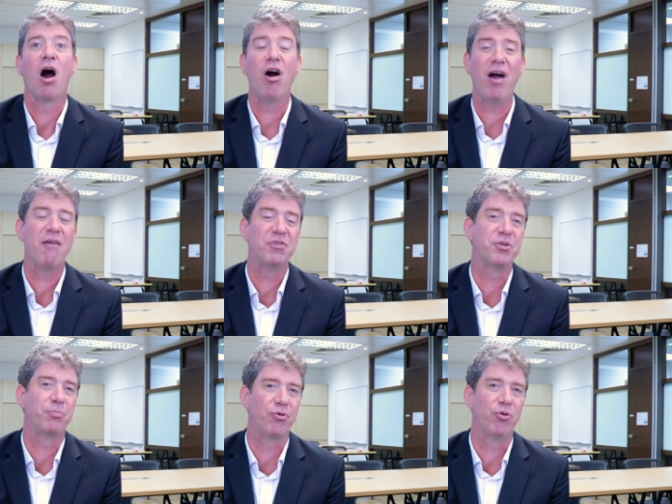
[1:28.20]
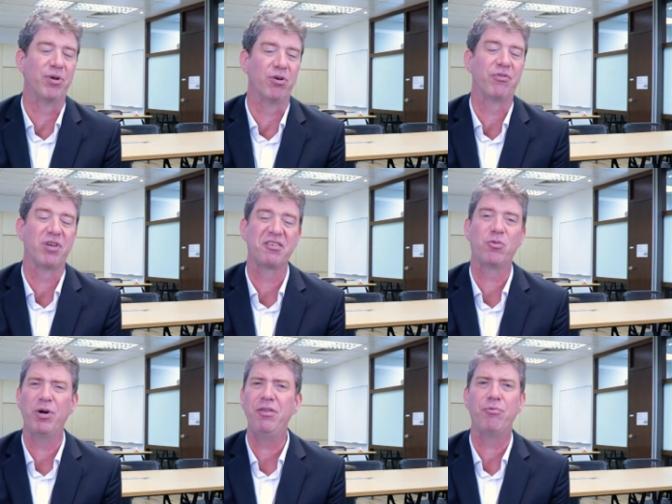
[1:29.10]
Our average improvement over the last
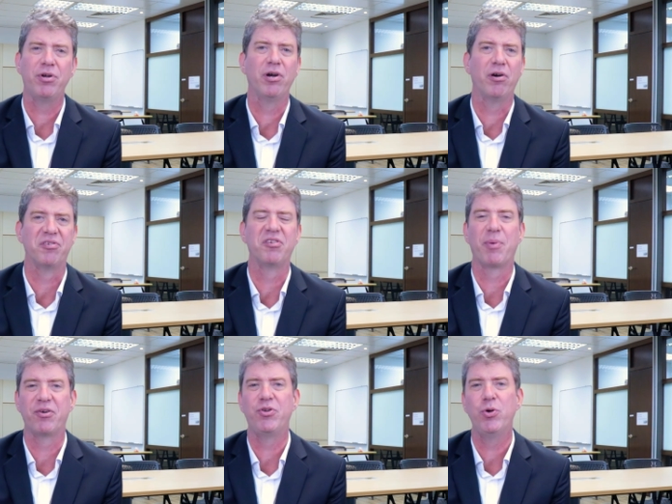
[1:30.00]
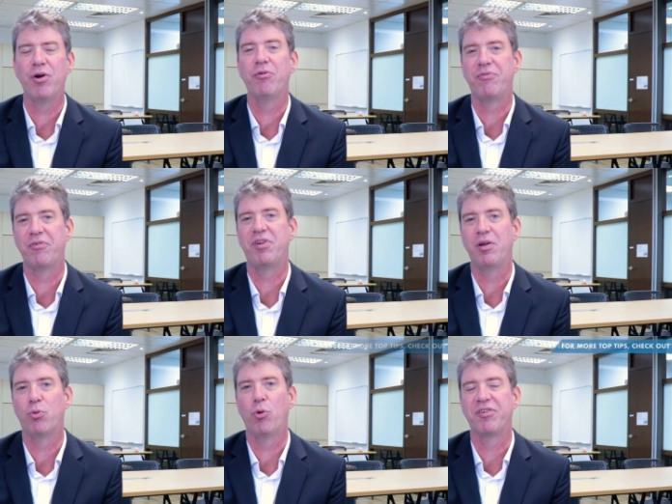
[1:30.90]
23 years is about
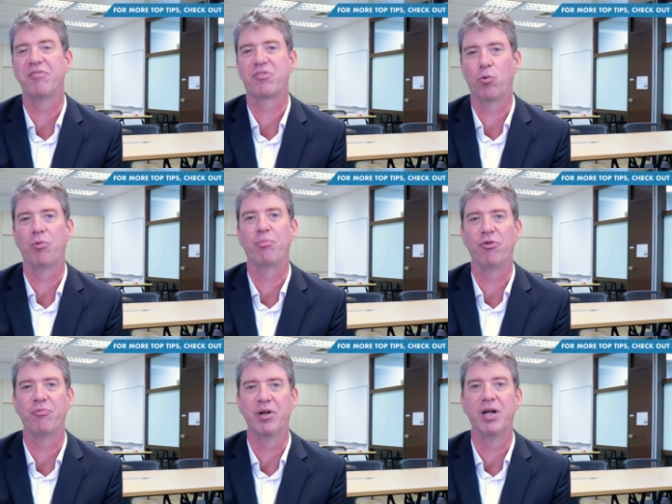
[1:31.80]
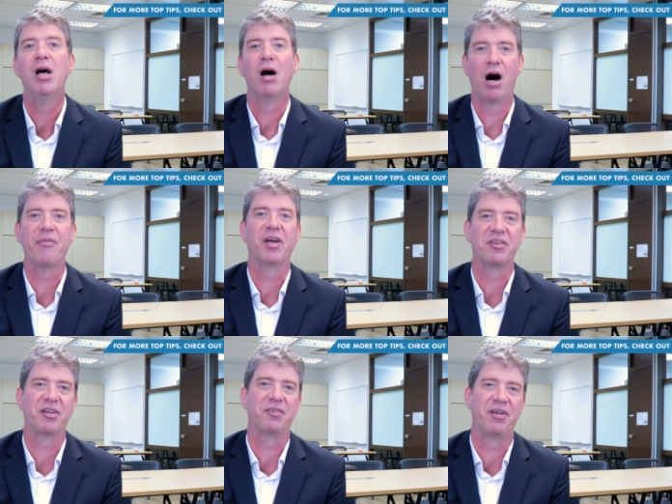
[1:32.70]
215 points of score improvement on the
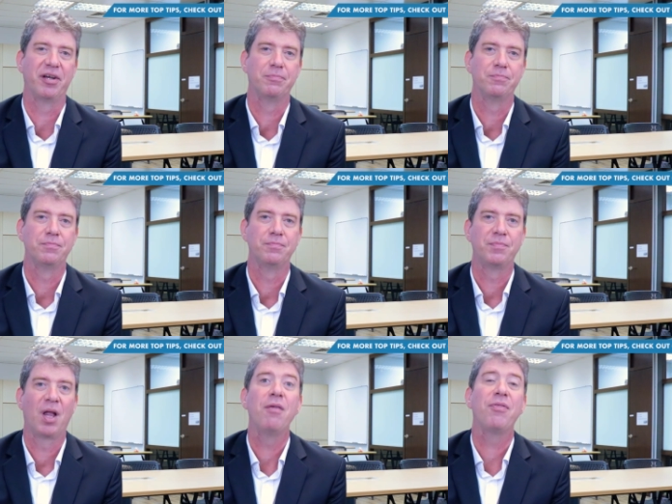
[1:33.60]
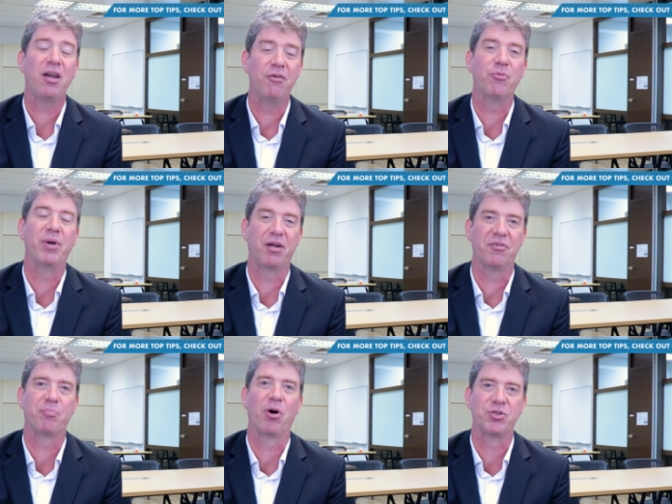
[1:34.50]
SAT. Thank you for making the
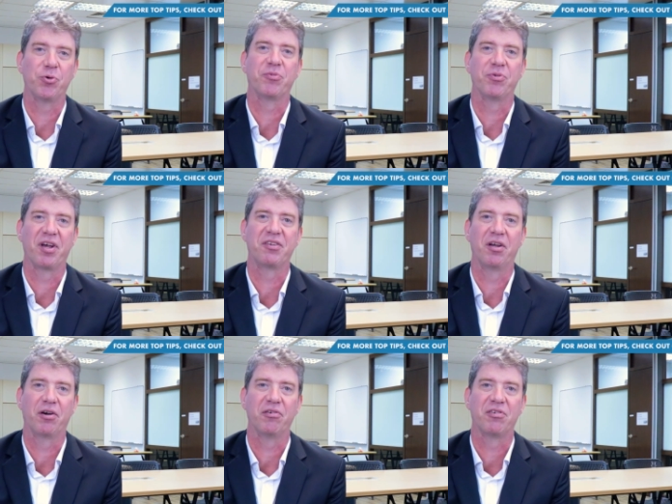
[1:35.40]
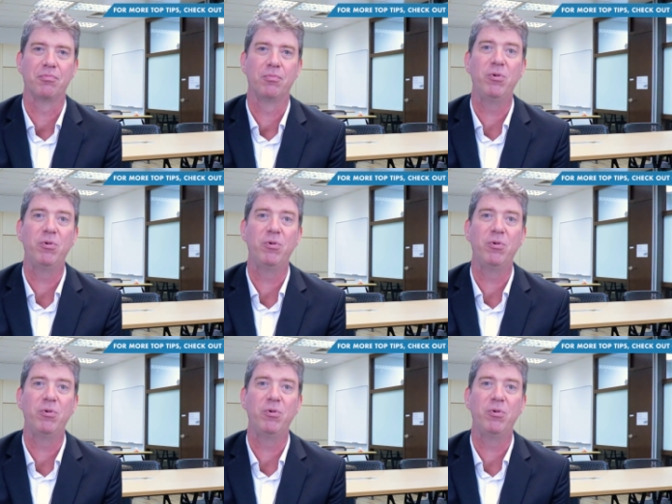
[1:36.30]
smart choice with Testtakers.